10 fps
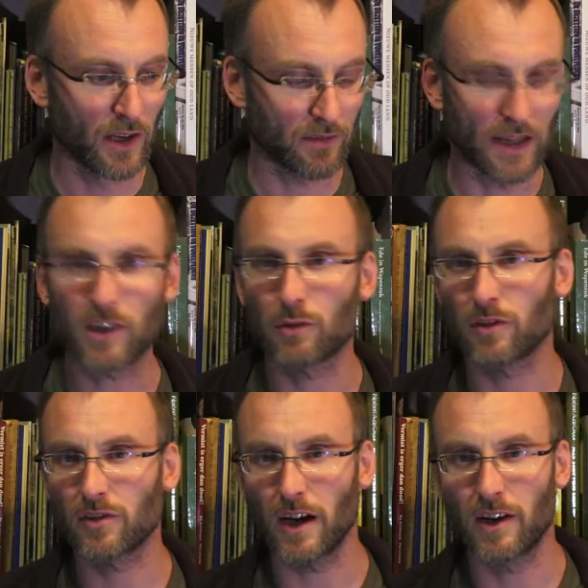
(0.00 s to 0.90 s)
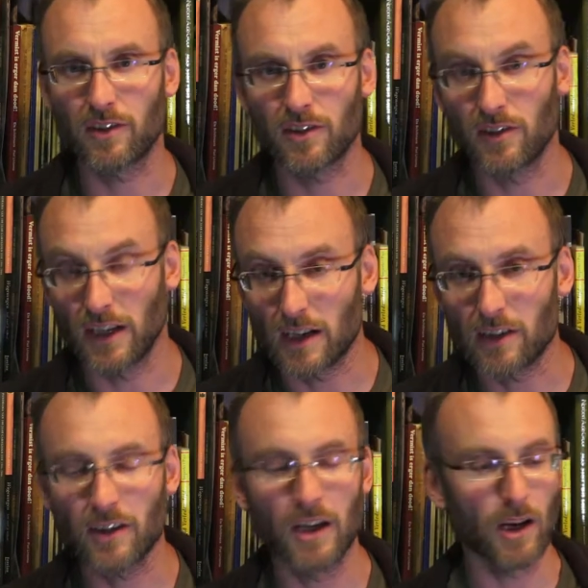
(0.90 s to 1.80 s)
natural sciences in
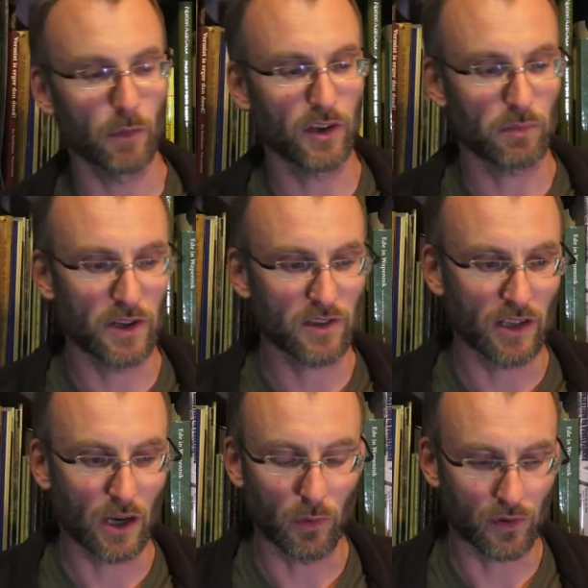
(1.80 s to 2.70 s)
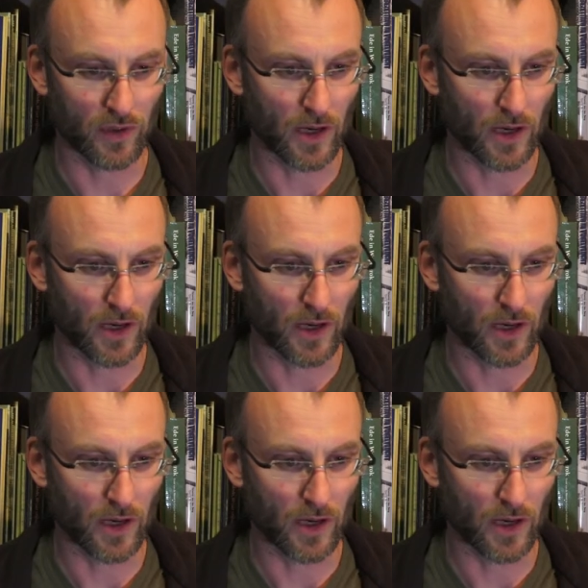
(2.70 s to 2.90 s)
English, which means that I was